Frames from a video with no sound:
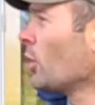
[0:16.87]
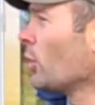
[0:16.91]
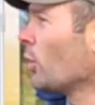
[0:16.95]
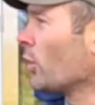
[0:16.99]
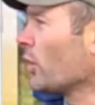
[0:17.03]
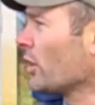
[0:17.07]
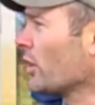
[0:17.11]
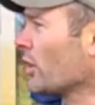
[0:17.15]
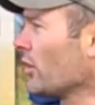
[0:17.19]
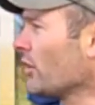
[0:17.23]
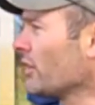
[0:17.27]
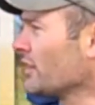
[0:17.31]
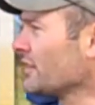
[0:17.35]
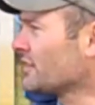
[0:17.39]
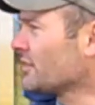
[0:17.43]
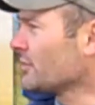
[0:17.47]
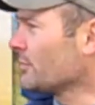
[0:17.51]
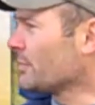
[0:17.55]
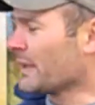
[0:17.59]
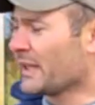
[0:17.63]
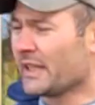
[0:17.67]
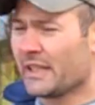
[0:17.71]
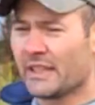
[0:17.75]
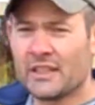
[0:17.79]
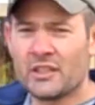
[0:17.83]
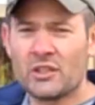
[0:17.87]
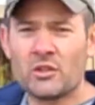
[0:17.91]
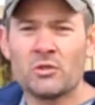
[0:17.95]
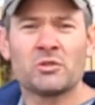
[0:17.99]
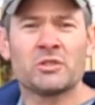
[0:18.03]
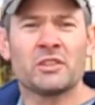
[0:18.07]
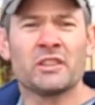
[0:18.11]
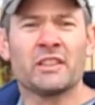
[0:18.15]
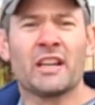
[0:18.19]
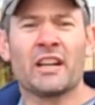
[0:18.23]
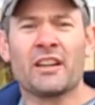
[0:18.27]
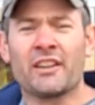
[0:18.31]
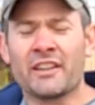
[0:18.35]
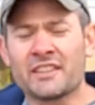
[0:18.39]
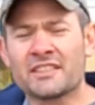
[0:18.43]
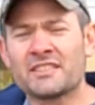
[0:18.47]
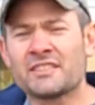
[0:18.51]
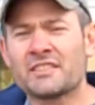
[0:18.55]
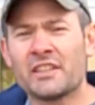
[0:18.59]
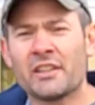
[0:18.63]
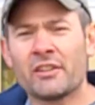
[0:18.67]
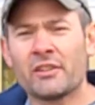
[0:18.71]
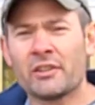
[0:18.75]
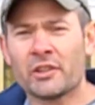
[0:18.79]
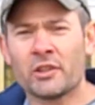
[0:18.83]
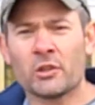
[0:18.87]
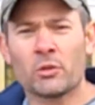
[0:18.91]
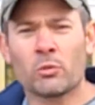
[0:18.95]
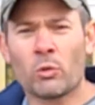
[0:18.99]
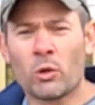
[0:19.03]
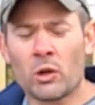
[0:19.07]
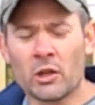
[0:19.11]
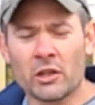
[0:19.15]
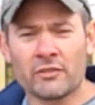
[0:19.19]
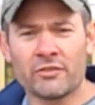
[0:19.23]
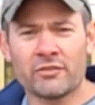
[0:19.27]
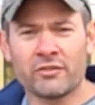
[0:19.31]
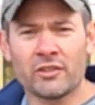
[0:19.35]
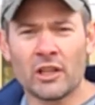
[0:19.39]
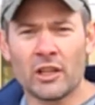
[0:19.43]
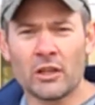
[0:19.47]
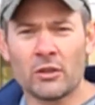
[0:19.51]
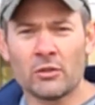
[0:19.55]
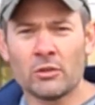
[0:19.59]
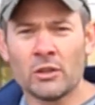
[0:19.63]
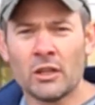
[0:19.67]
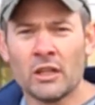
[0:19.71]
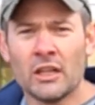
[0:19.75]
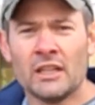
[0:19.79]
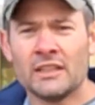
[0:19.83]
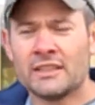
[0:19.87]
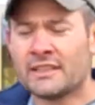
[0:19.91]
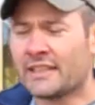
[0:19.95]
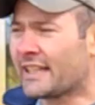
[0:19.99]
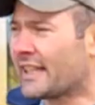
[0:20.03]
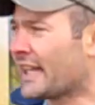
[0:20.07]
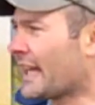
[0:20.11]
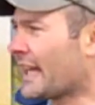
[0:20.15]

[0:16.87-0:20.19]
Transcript: We're going to be using our exterior workflow to